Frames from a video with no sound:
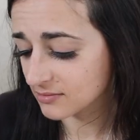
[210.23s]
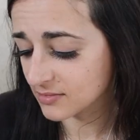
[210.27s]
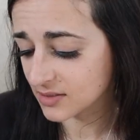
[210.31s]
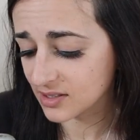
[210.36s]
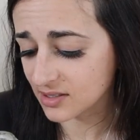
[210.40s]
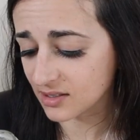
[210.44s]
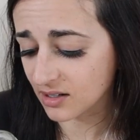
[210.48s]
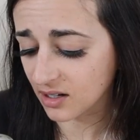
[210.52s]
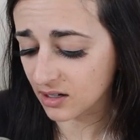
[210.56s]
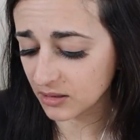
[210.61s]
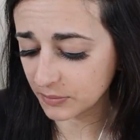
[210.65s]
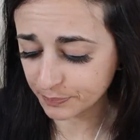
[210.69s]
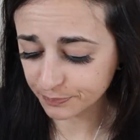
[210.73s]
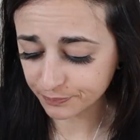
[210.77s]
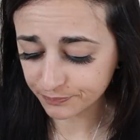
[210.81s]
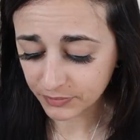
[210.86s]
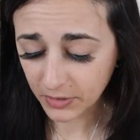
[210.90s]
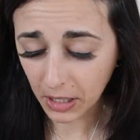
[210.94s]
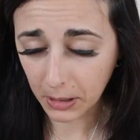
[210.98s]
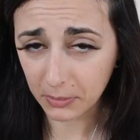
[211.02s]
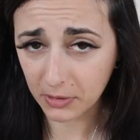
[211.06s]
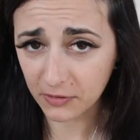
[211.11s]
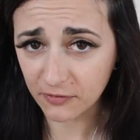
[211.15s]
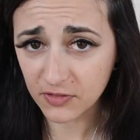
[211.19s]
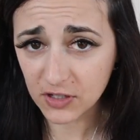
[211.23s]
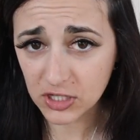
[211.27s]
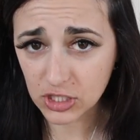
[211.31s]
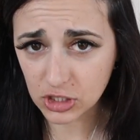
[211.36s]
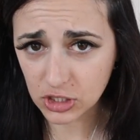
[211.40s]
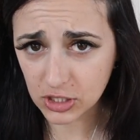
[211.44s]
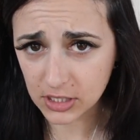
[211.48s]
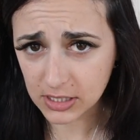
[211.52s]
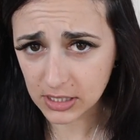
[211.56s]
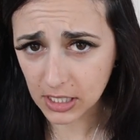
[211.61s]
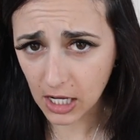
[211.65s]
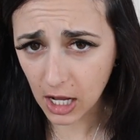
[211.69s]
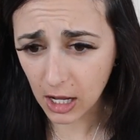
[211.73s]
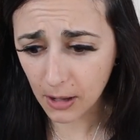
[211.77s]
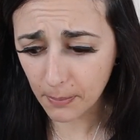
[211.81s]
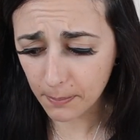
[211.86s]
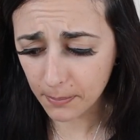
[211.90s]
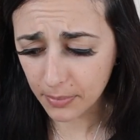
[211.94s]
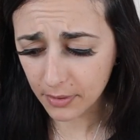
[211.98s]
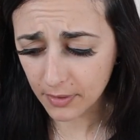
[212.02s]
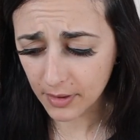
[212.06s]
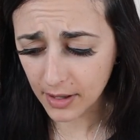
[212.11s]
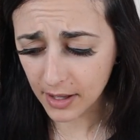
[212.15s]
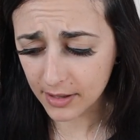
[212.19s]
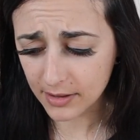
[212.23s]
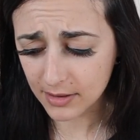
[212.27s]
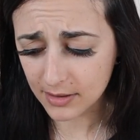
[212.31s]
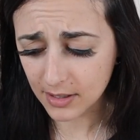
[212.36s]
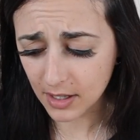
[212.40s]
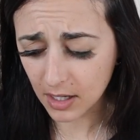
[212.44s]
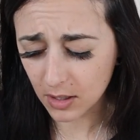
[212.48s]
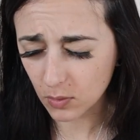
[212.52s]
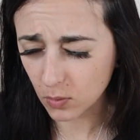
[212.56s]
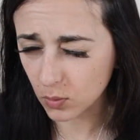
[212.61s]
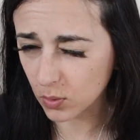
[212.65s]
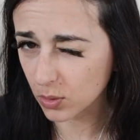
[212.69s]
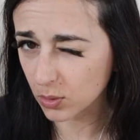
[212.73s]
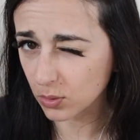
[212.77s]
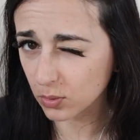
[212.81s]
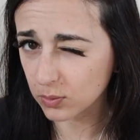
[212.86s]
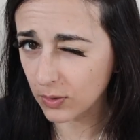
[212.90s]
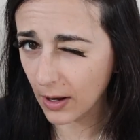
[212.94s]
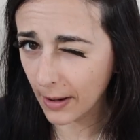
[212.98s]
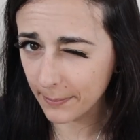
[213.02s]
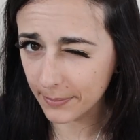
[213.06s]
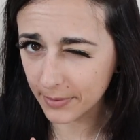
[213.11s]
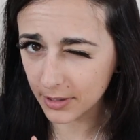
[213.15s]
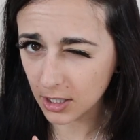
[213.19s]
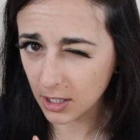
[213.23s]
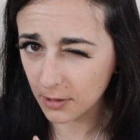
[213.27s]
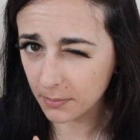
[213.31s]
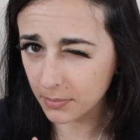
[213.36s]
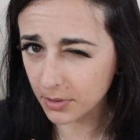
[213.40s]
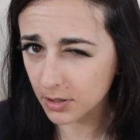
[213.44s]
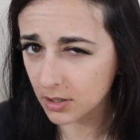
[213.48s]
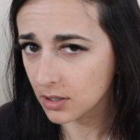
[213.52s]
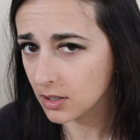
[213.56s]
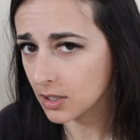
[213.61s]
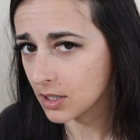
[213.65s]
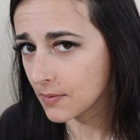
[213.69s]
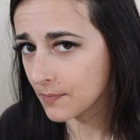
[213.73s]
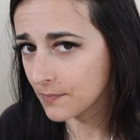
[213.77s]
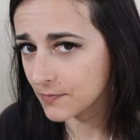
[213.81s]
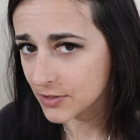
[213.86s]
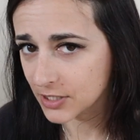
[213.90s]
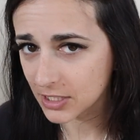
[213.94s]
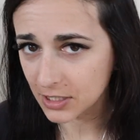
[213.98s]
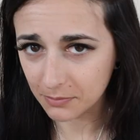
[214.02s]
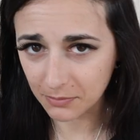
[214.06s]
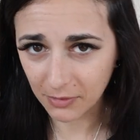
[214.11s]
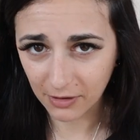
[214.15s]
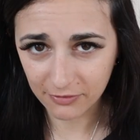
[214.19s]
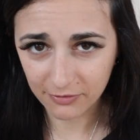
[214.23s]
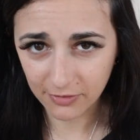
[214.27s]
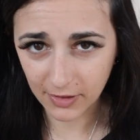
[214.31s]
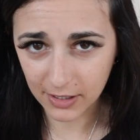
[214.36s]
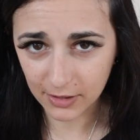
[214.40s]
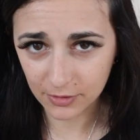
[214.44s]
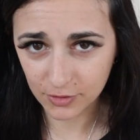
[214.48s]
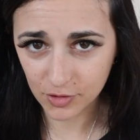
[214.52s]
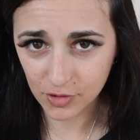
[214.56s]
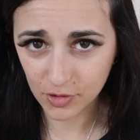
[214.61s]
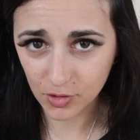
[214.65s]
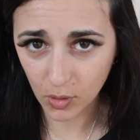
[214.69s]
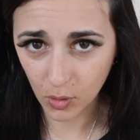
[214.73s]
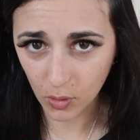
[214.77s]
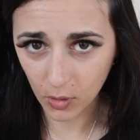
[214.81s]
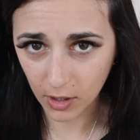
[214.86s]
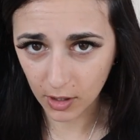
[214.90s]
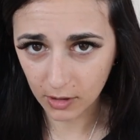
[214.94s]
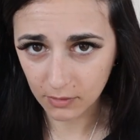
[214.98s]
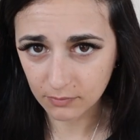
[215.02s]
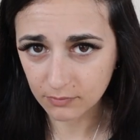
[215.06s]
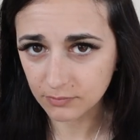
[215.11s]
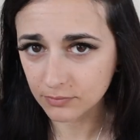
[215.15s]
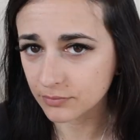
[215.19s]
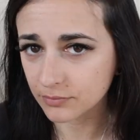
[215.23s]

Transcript: So I'm gonna finish this up and then we'll wrap it up to give my final score.